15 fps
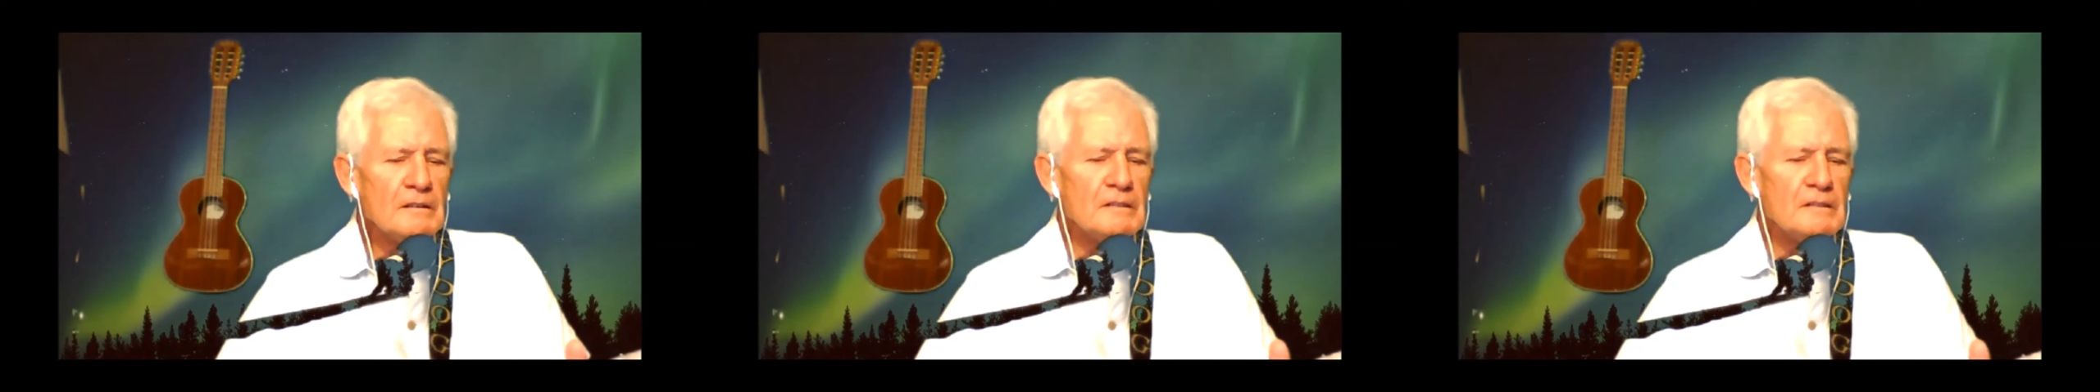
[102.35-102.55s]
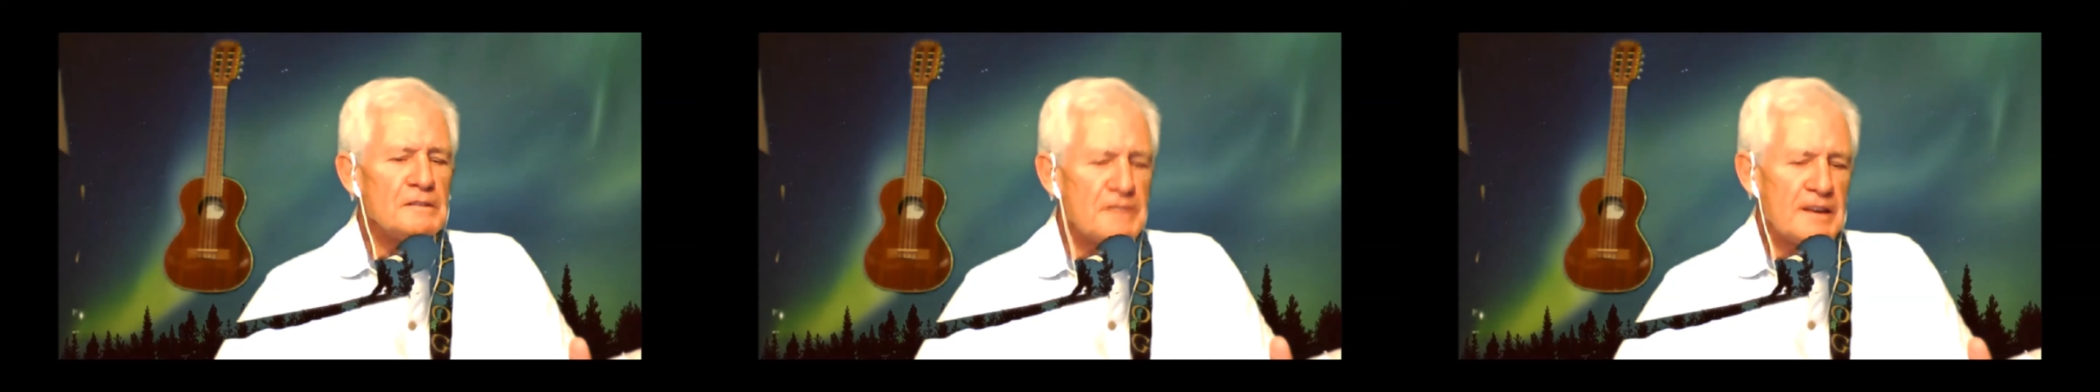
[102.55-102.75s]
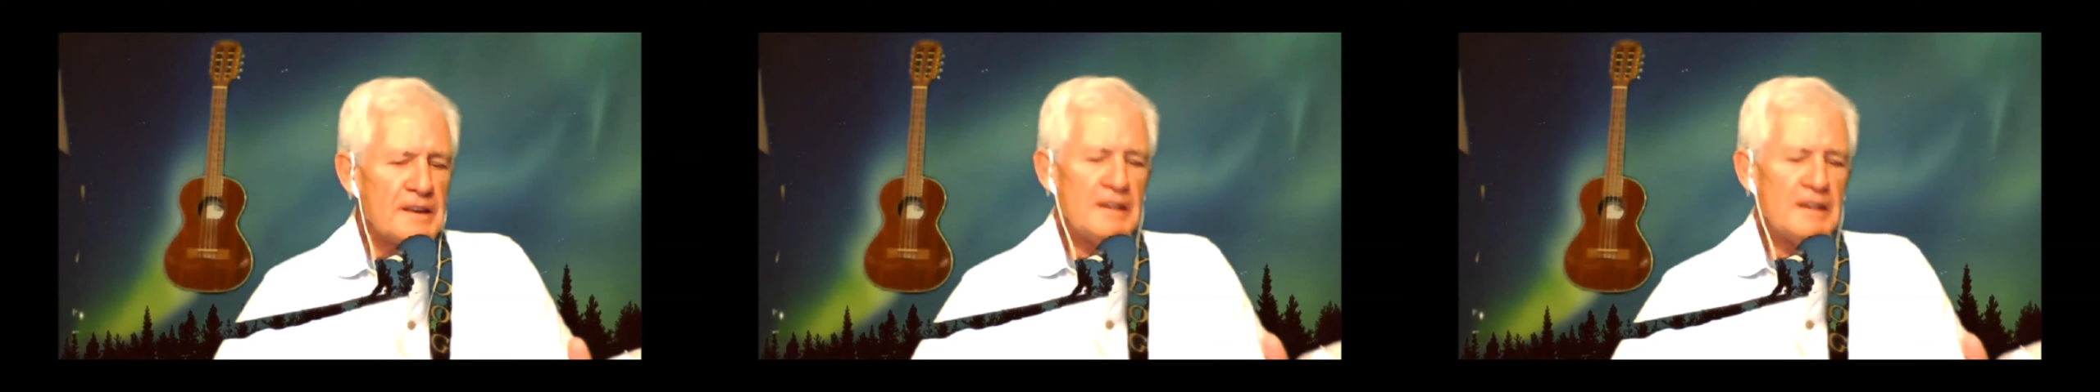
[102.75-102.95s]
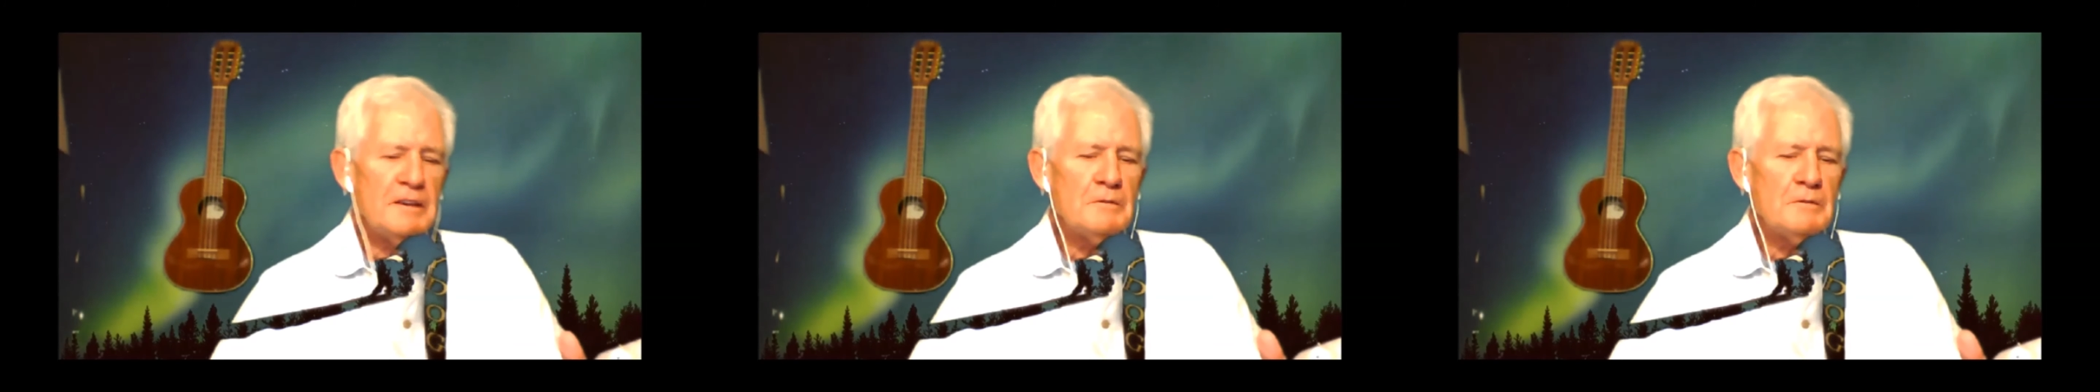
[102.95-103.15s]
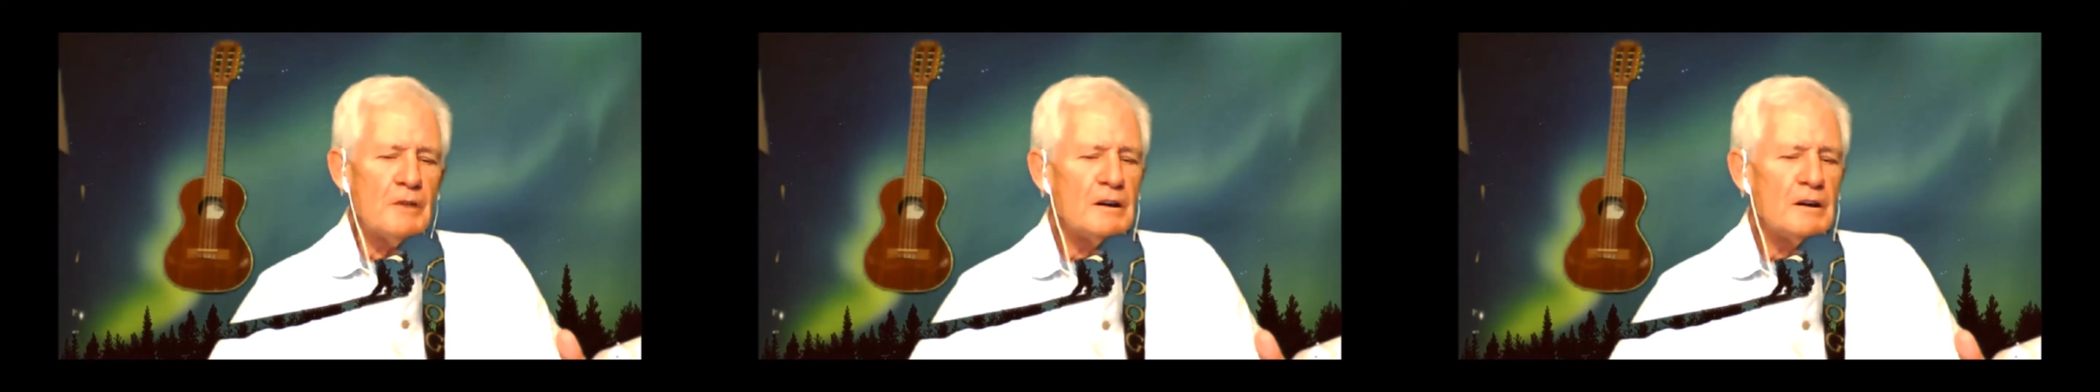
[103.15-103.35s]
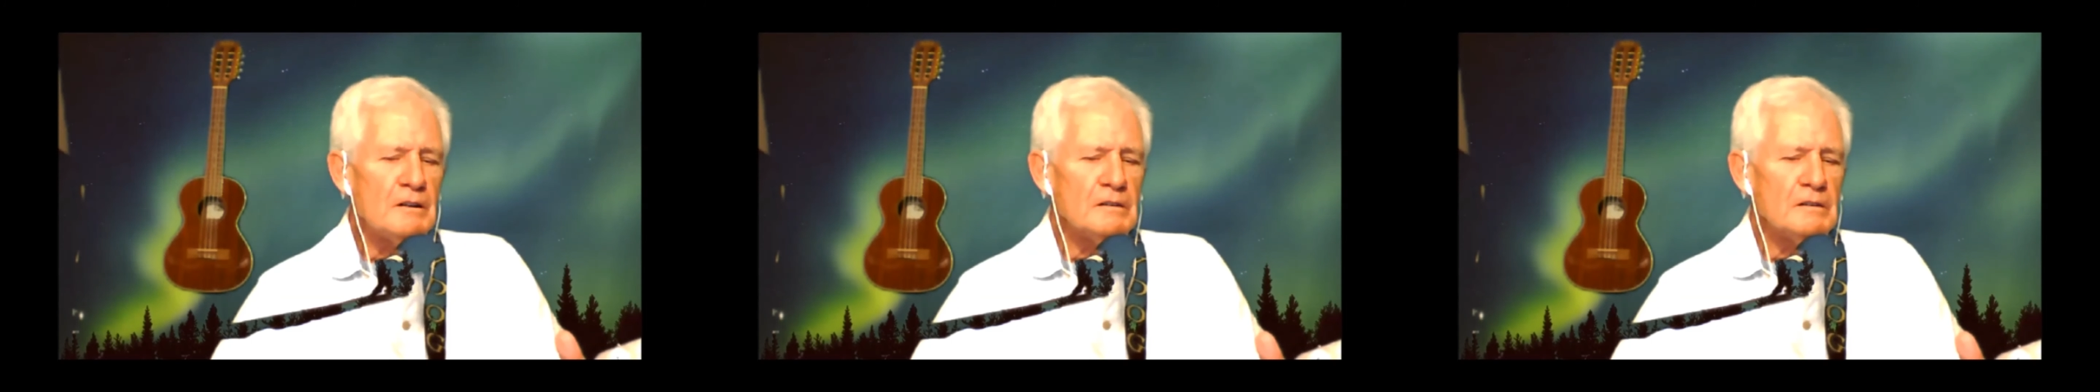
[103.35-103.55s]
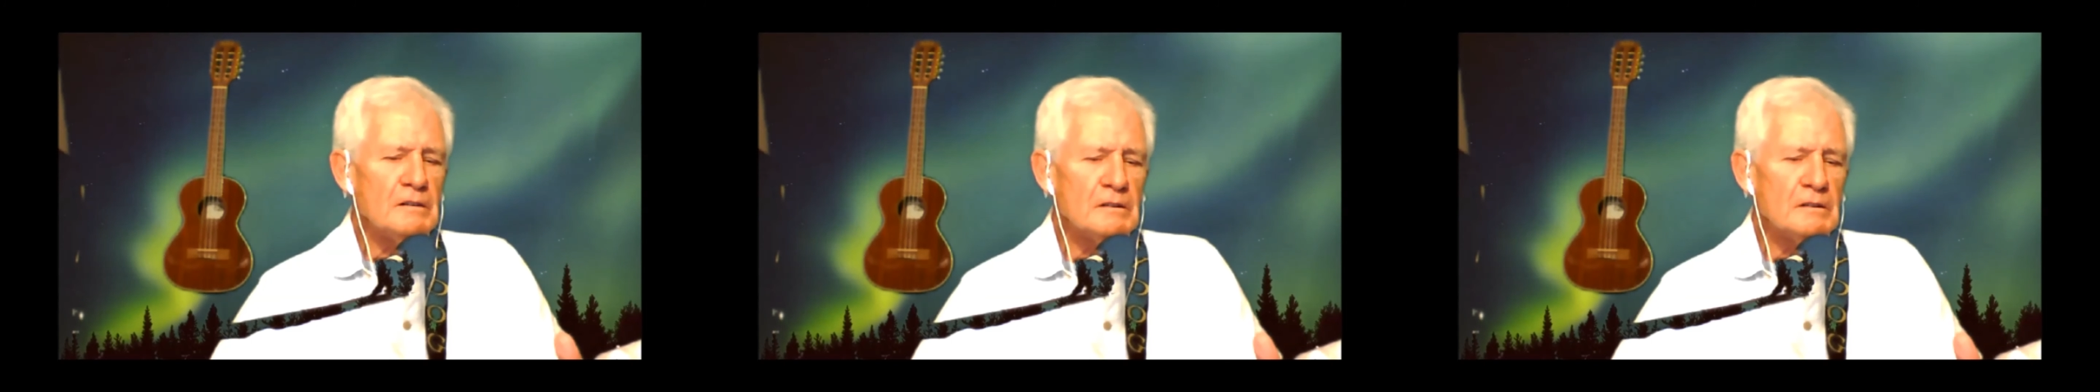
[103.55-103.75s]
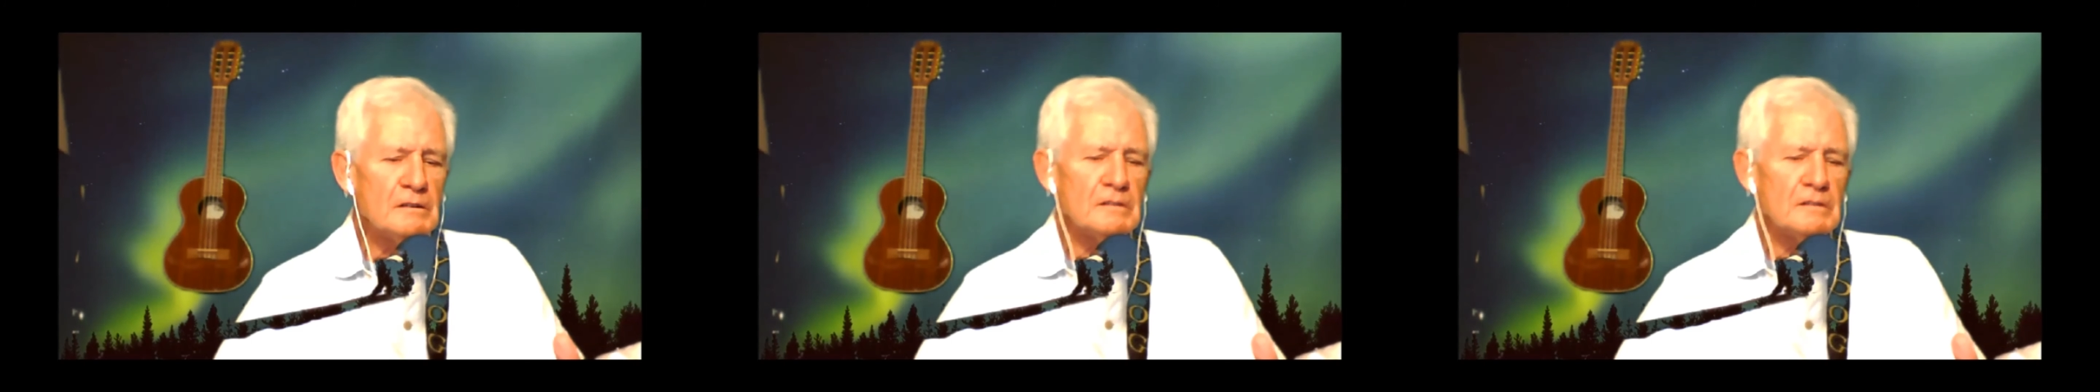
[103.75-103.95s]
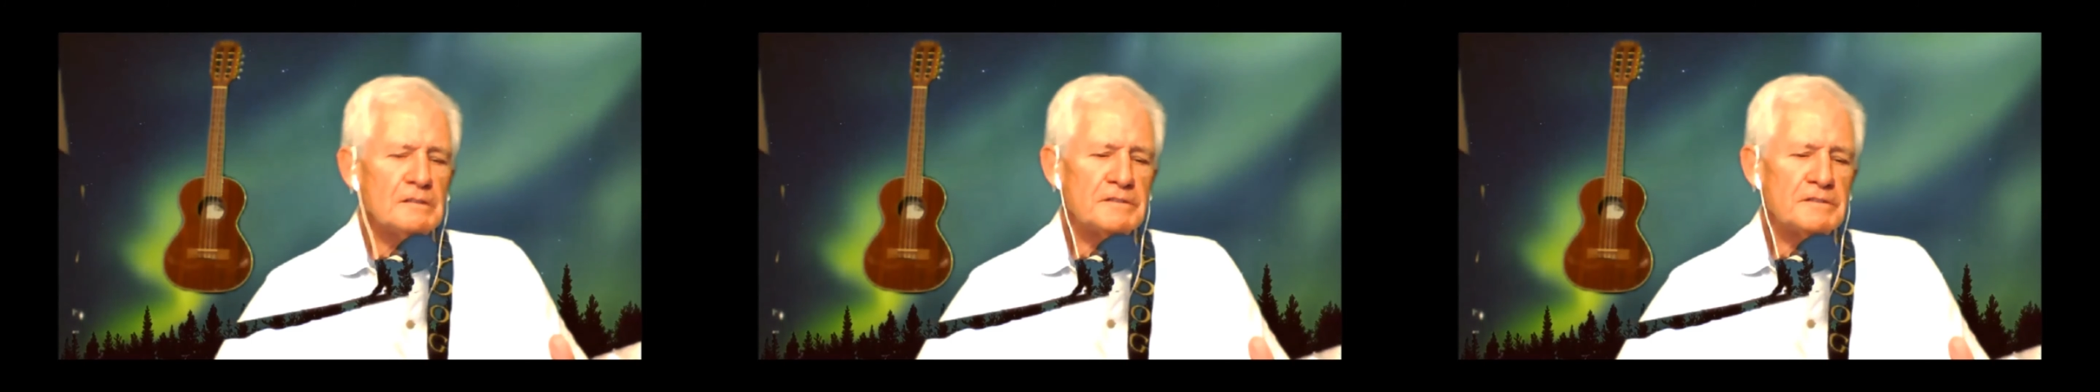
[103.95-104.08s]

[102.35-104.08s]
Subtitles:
that he walked